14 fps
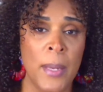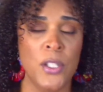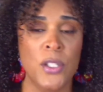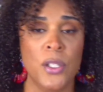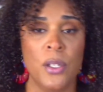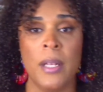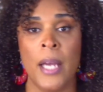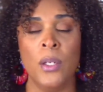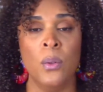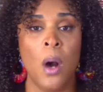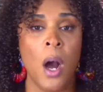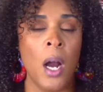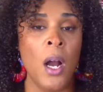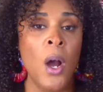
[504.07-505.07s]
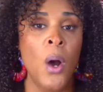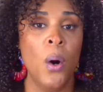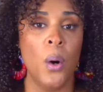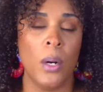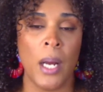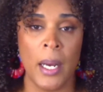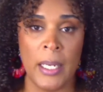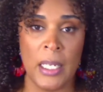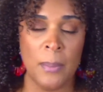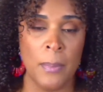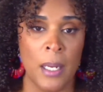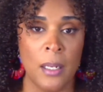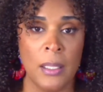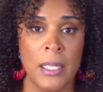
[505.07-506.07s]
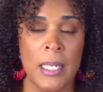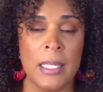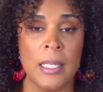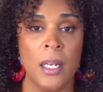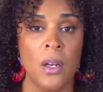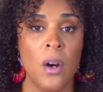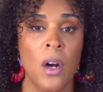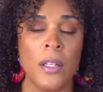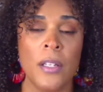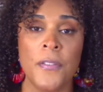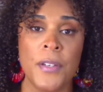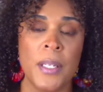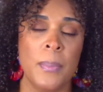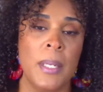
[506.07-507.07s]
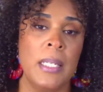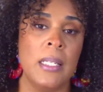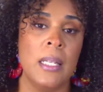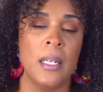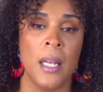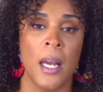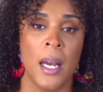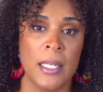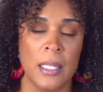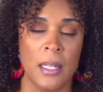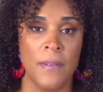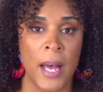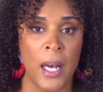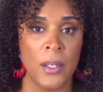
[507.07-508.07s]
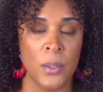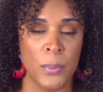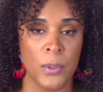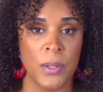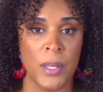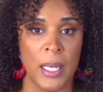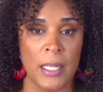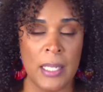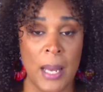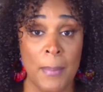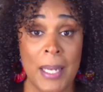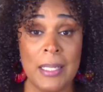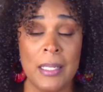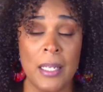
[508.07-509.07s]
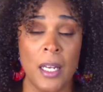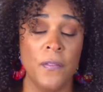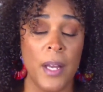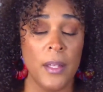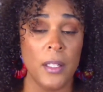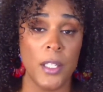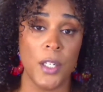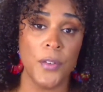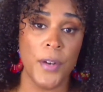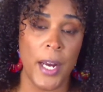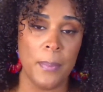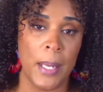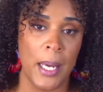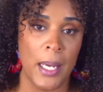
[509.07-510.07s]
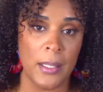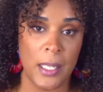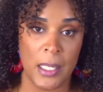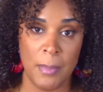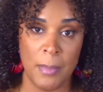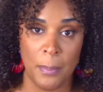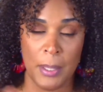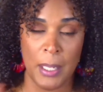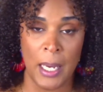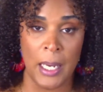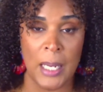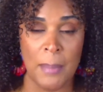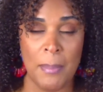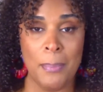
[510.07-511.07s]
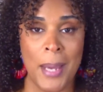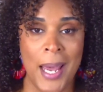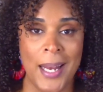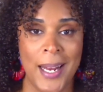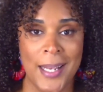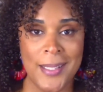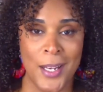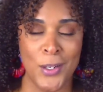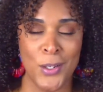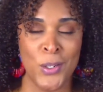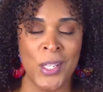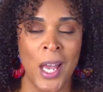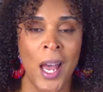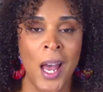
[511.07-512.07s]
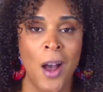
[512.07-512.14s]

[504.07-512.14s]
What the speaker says: Make sure that you are on our email list, getting all the freebies and the nuggets and the valuable things that myself and the Literary Babes, that's my BAE, my badass editors,